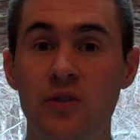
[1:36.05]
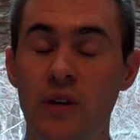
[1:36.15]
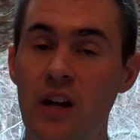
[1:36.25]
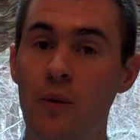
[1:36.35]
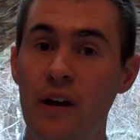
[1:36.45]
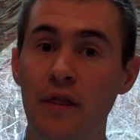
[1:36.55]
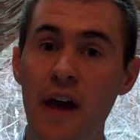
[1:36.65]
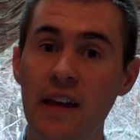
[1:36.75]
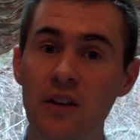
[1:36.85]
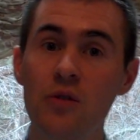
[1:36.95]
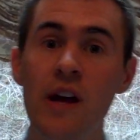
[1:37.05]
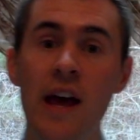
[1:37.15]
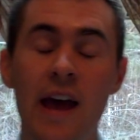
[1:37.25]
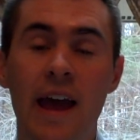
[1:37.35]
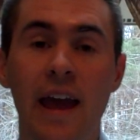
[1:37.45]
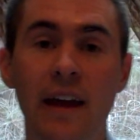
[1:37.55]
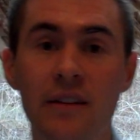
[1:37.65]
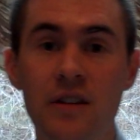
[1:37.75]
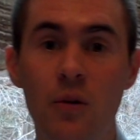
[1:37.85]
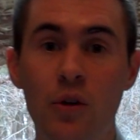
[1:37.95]
So again, I want to thank you,
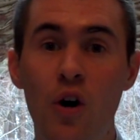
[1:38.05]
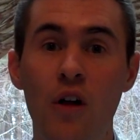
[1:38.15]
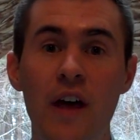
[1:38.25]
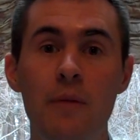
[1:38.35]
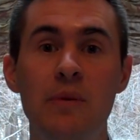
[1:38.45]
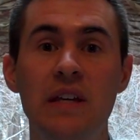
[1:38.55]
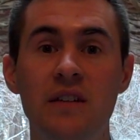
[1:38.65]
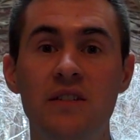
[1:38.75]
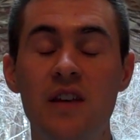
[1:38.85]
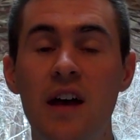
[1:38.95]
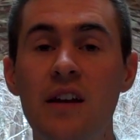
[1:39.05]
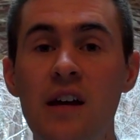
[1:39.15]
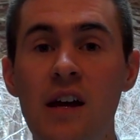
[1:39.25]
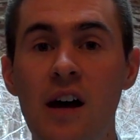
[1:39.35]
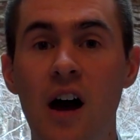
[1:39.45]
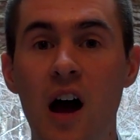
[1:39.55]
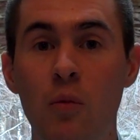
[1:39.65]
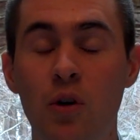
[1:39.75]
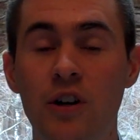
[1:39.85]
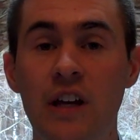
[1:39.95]
and with all that being said,
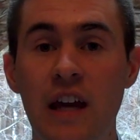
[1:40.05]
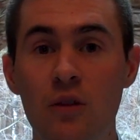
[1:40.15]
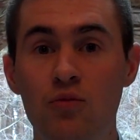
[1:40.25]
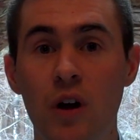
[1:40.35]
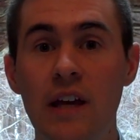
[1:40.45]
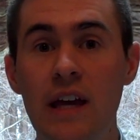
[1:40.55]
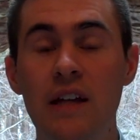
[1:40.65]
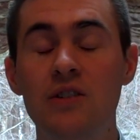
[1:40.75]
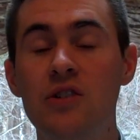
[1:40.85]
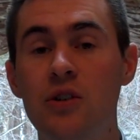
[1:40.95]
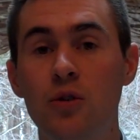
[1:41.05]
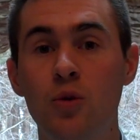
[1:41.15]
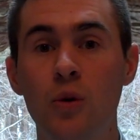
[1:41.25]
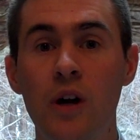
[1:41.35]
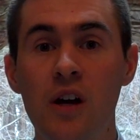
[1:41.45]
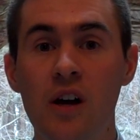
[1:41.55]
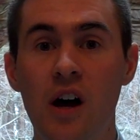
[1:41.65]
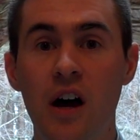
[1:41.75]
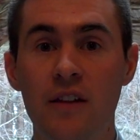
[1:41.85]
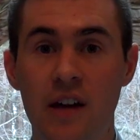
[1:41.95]
we're going to get right into
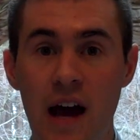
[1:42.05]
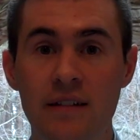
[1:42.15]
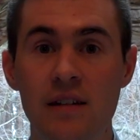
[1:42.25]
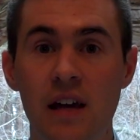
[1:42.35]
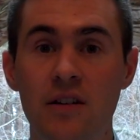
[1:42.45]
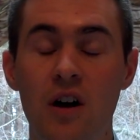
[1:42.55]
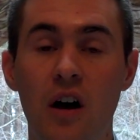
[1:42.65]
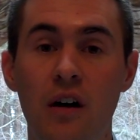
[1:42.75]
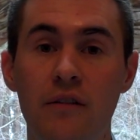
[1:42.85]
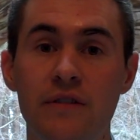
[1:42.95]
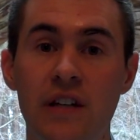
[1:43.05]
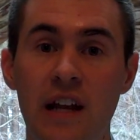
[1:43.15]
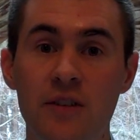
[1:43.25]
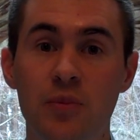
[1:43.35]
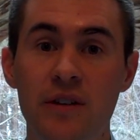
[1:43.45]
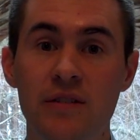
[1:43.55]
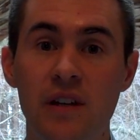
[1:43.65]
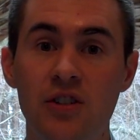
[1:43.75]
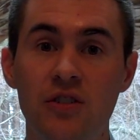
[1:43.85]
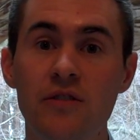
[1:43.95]
the content of today's
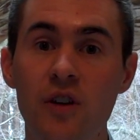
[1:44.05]
presentation.